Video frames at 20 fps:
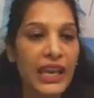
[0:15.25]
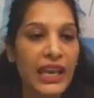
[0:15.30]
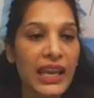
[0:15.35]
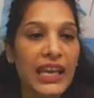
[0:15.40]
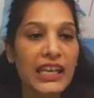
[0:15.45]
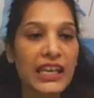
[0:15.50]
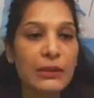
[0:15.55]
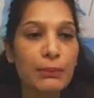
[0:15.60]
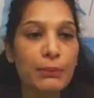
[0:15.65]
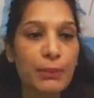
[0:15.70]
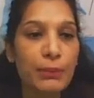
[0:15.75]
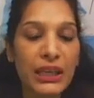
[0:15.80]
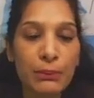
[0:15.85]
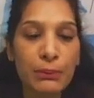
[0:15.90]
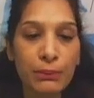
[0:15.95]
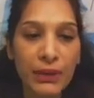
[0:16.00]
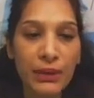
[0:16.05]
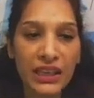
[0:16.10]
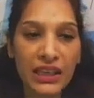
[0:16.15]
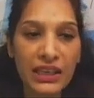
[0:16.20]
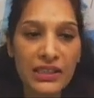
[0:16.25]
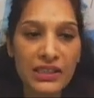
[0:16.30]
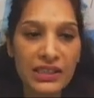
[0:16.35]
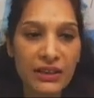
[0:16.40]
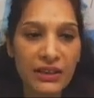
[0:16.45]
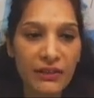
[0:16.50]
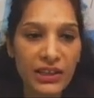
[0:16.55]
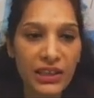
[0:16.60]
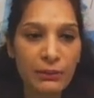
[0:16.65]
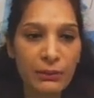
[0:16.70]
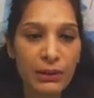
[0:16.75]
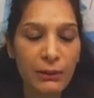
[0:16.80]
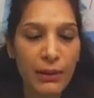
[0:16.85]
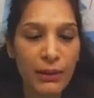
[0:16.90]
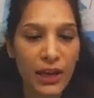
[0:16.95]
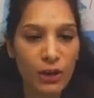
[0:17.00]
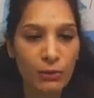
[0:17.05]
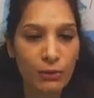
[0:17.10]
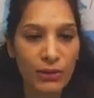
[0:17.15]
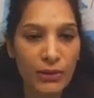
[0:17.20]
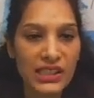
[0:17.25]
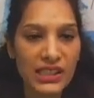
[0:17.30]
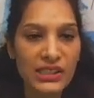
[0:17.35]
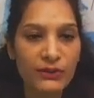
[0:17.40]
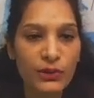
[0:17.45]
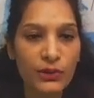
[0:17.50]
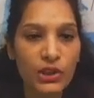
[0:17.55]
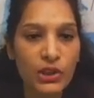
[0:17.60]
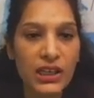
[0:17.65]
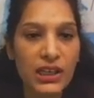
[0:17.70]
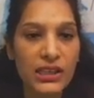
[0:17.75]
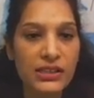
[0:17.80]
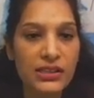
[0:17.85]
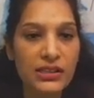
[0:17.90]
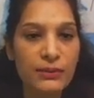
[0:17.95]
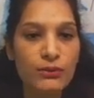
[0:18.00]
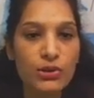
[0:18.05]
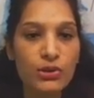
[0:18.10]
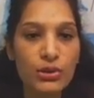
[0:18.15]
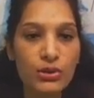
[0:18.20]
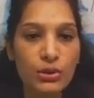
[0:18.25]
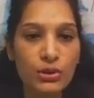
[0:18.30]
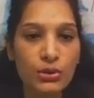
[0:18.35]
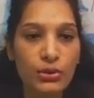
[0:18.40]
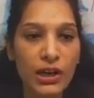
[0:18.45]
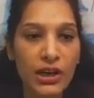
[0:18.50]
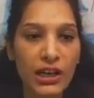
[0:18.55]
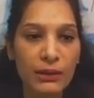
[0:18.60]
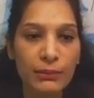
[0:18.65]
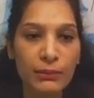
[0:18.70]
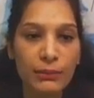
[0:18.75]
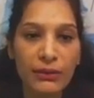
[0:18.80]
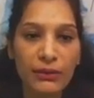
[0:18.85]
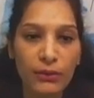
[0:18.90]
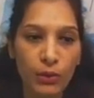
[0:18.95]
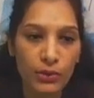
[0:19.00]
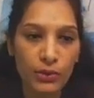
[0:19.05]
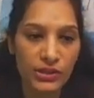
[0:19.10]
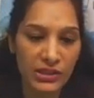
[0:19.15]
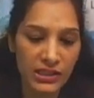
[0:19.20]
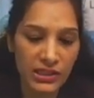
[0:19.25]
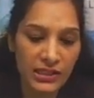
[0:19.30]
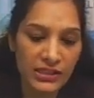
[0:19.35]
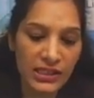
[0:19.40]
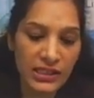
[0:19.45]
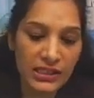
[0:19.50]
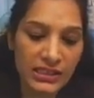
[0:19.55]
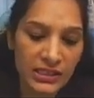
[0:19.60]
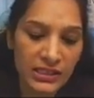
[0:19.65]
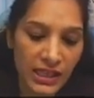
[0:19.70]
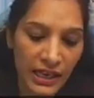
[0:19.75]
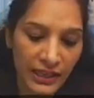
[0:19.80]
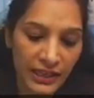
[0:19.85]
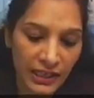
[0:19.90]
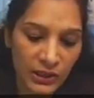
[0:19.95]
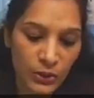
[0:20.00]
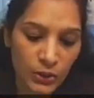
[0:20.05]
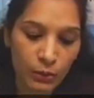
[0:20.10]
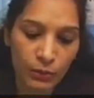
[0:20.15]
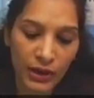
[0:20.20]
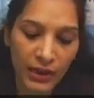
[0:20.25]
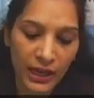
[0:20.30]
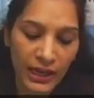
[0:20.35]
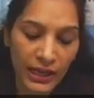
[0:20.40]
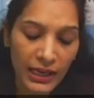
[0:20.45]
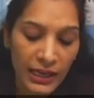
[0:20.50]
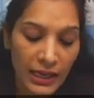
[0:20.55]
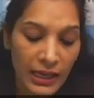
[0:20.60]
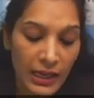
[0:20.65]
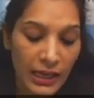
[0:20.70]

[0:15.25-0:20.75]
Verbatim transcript: NPP is available biomass for the consumption to herbivores. This is correct. Why?